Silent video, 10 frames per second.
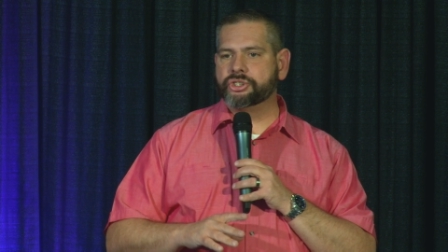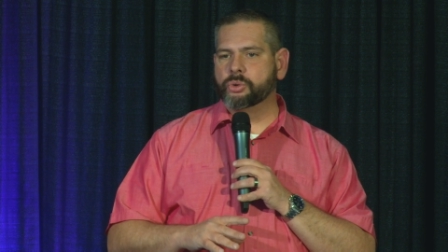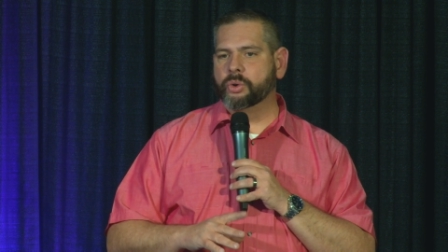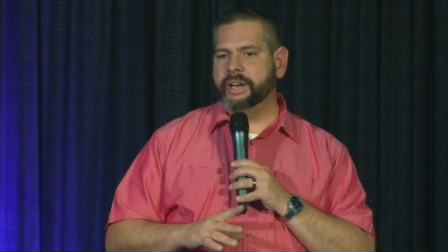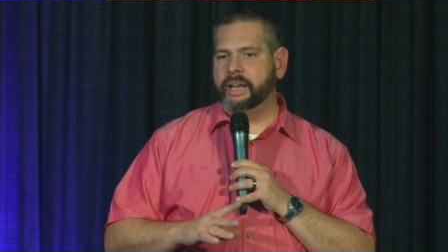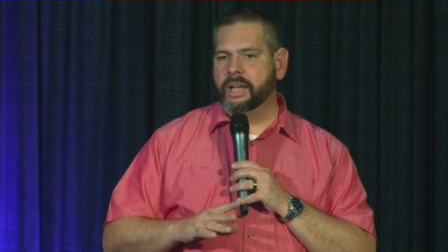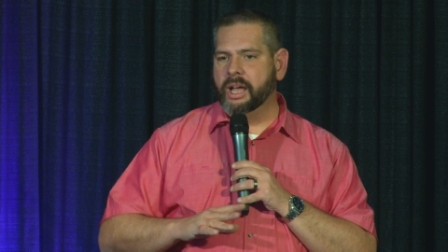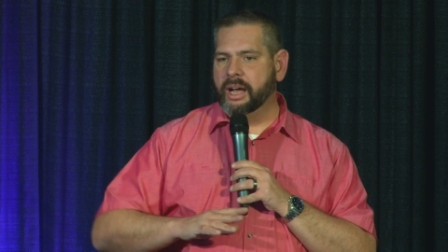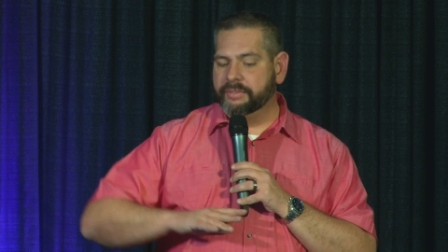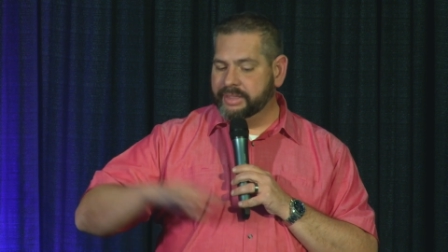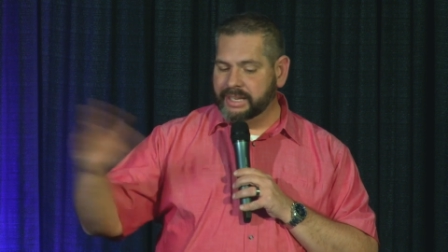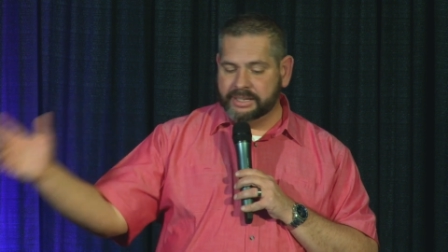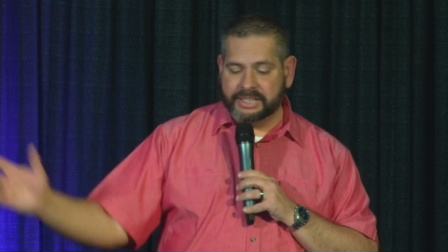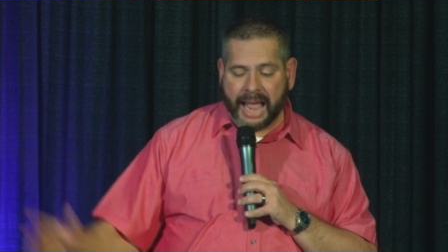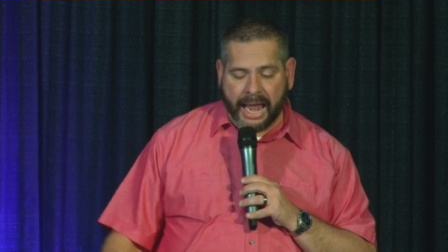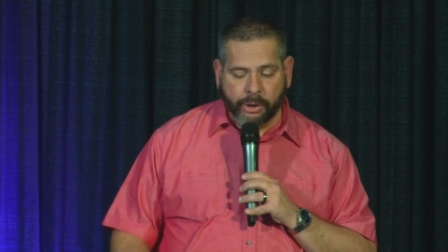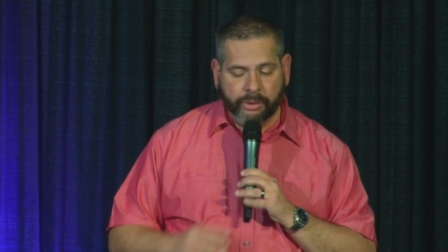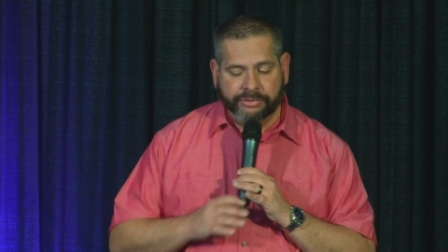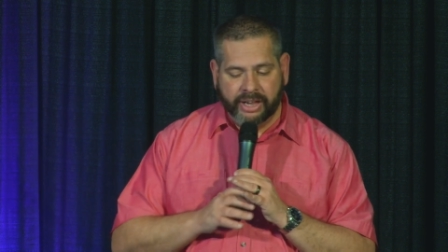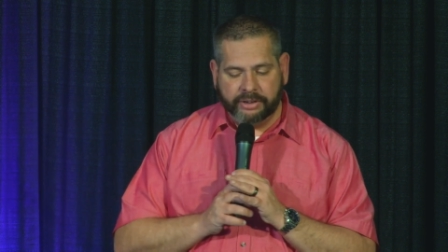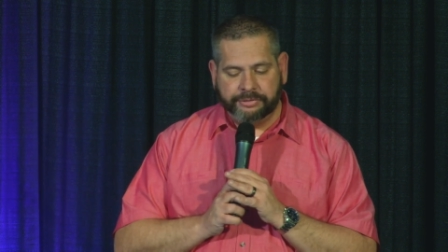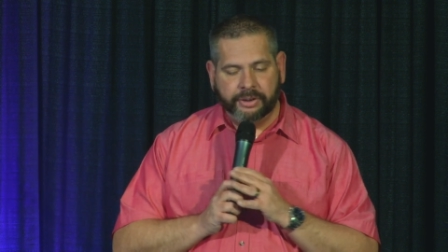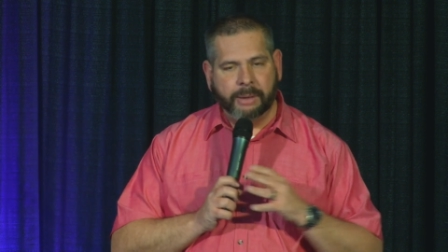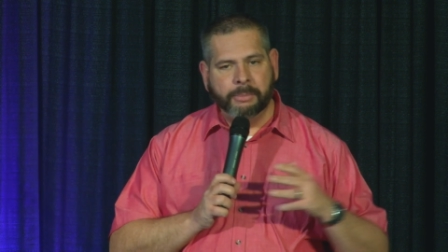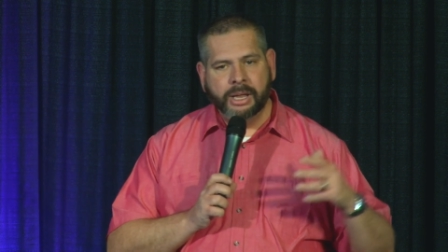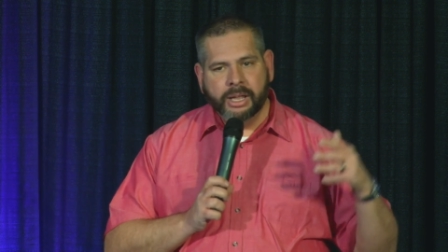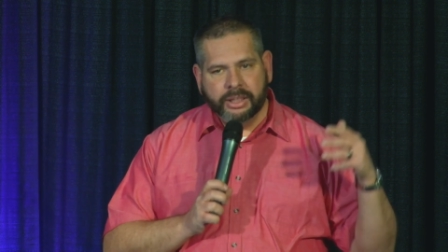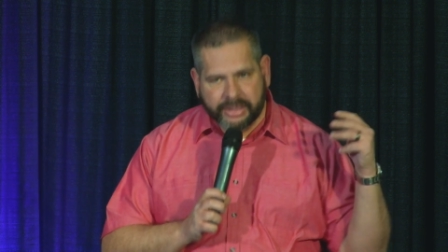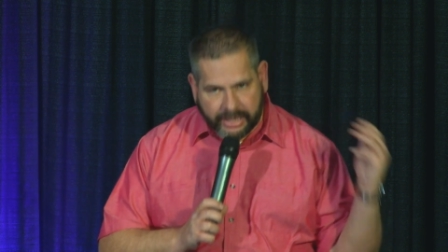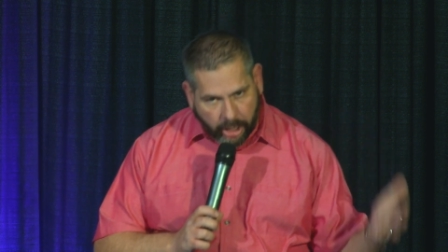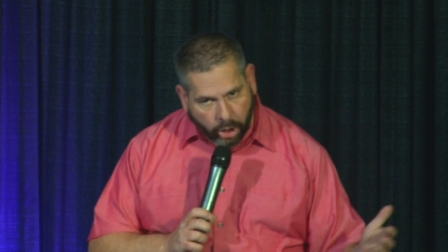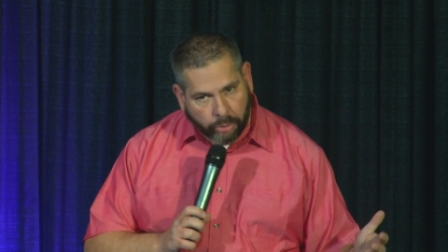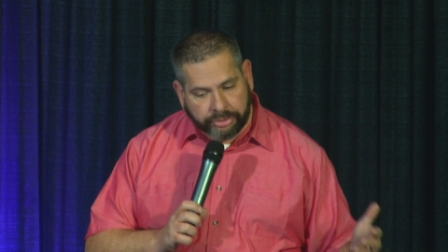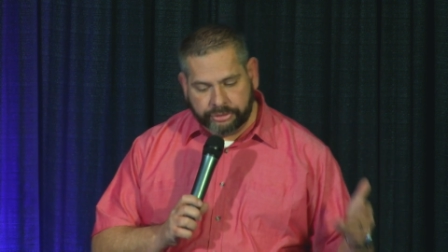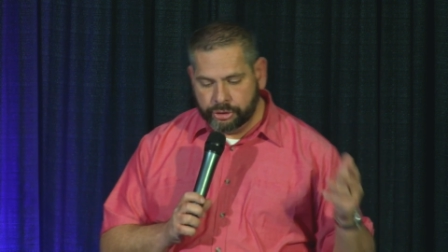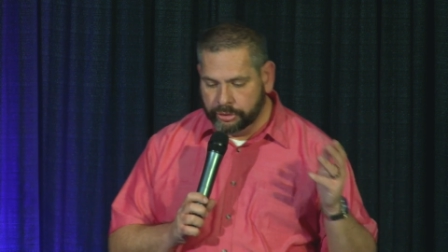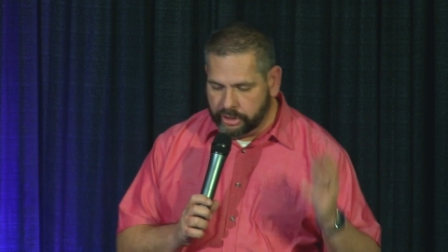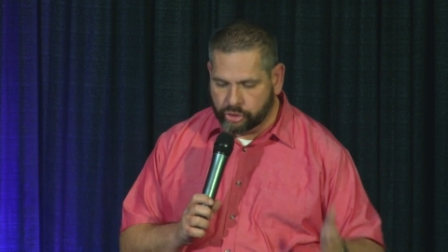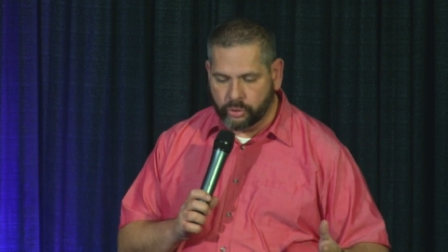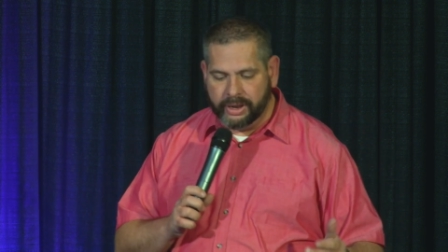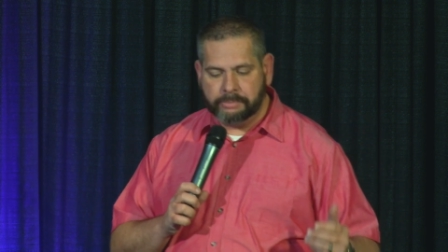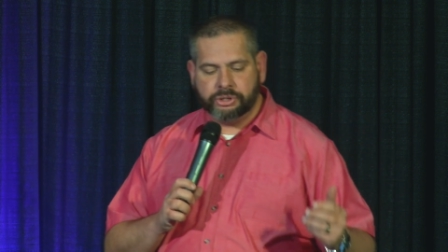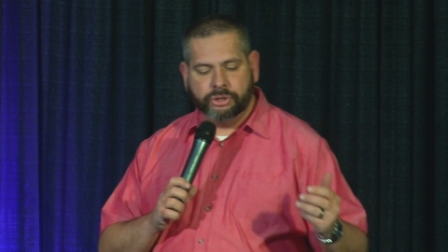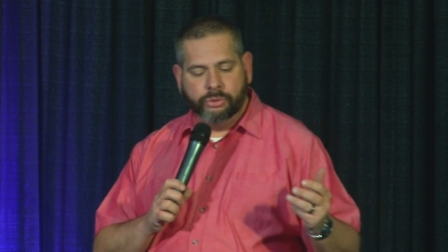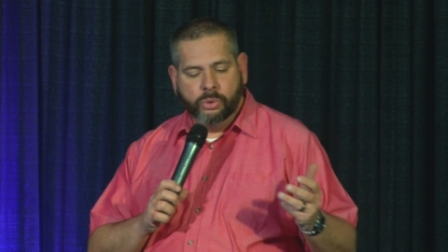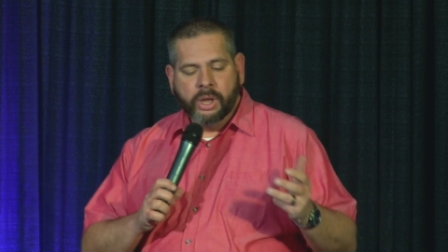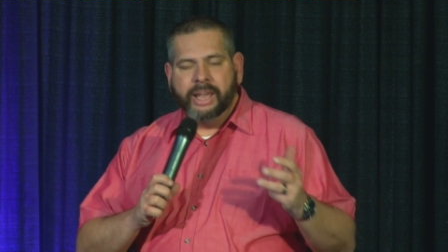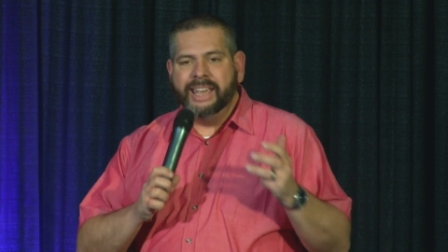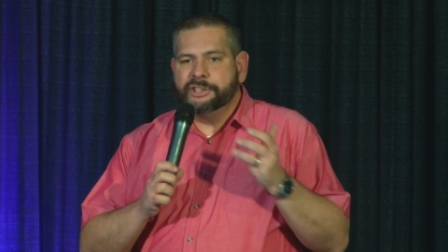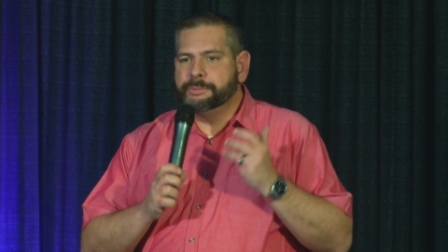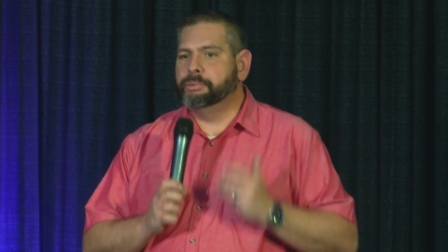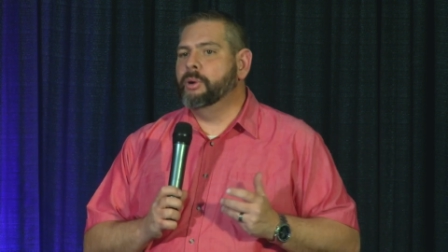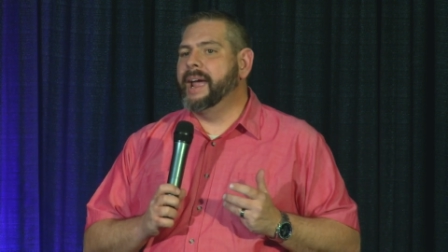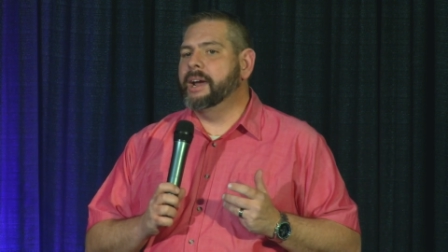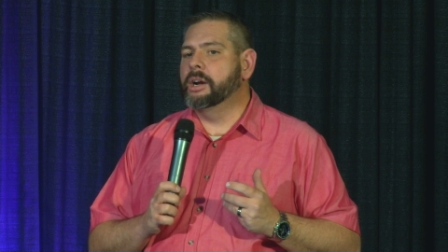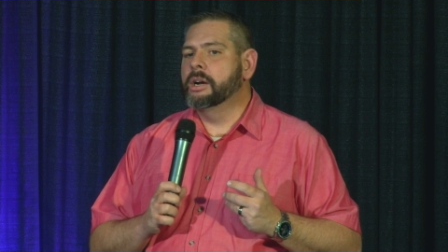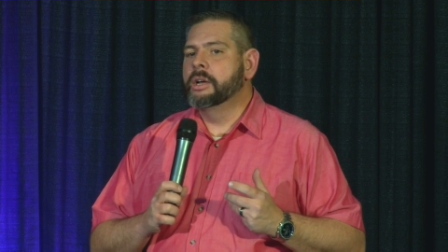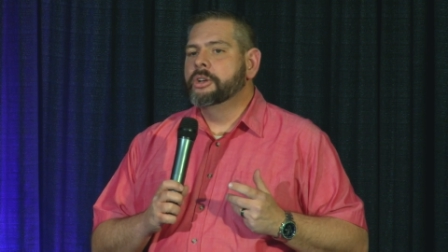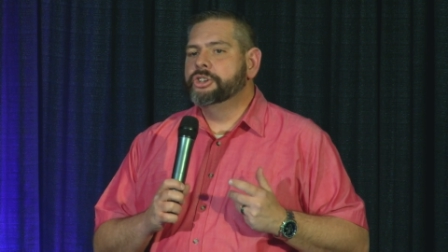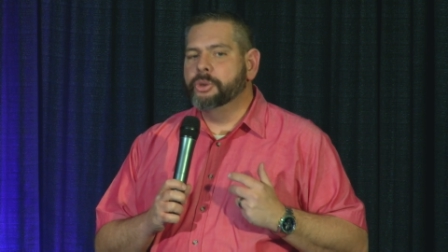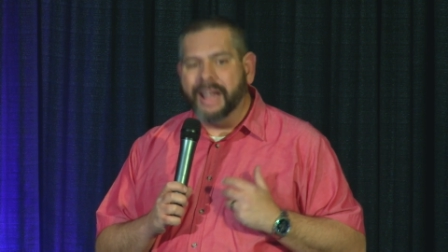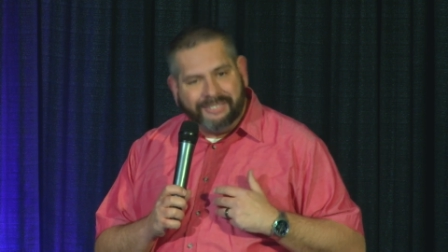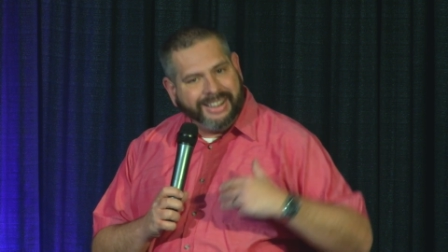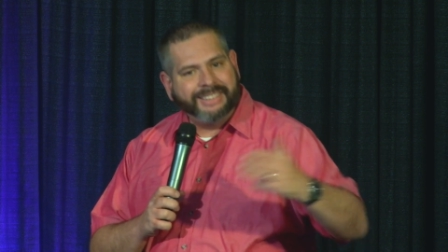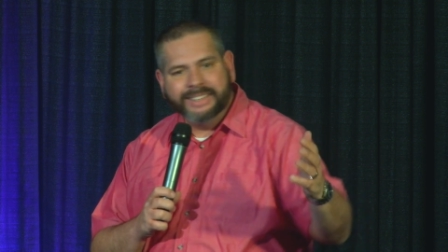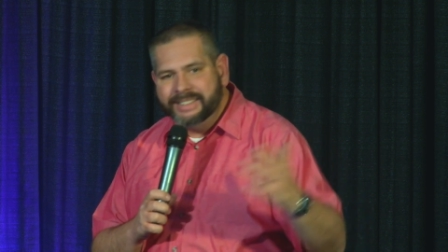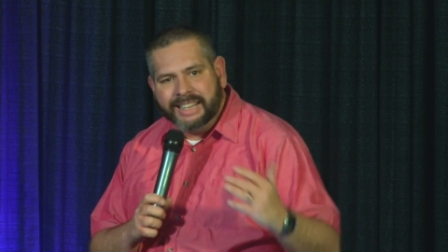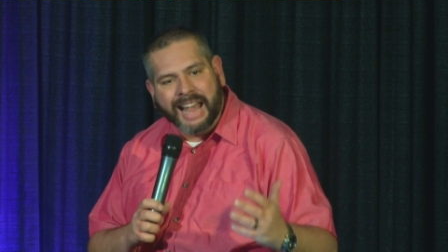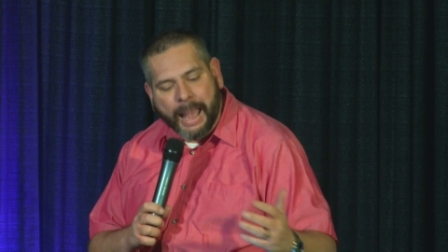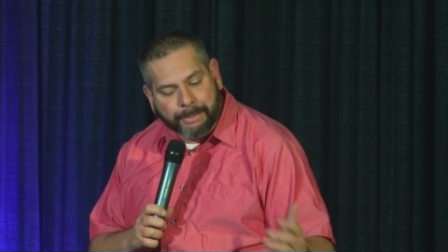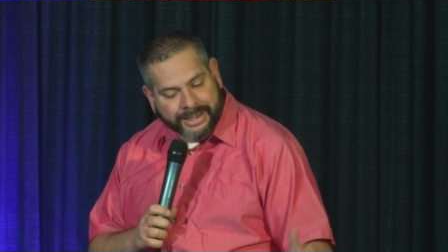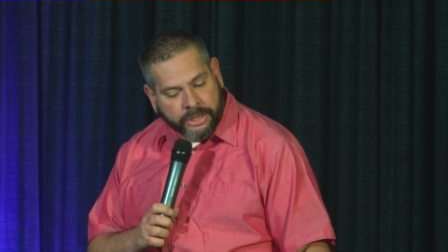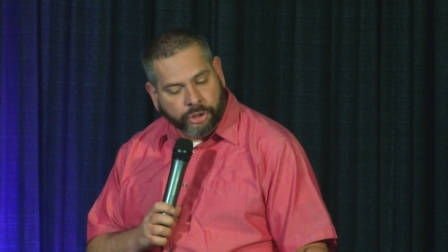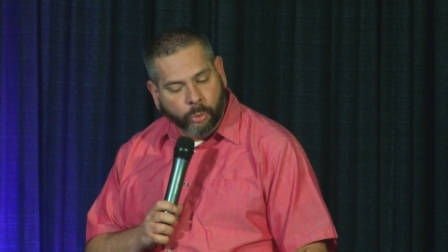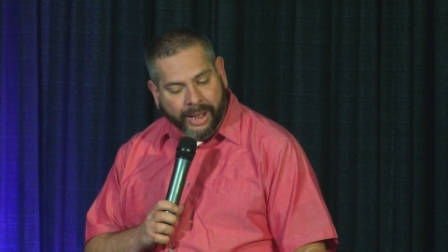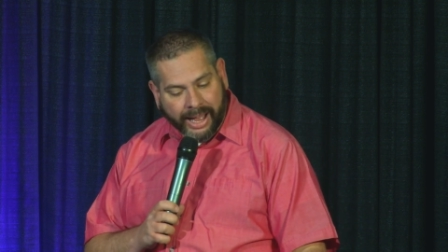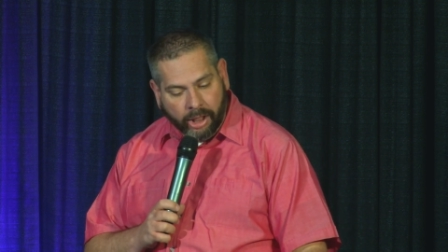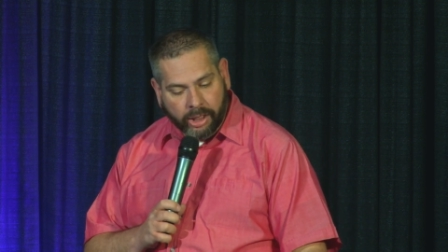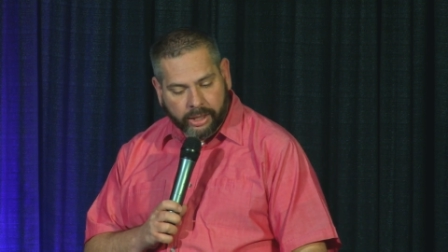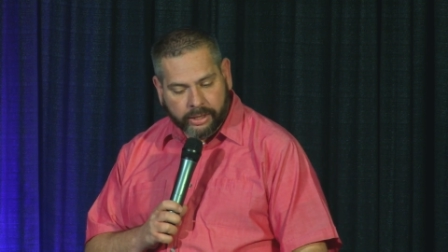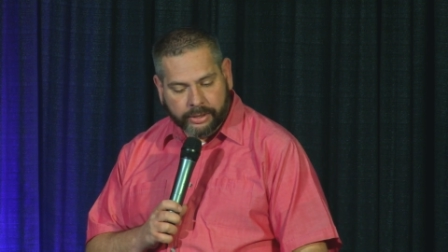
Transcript: story of the entire event from the oath to the trip to his prayer to everything that happened at the well.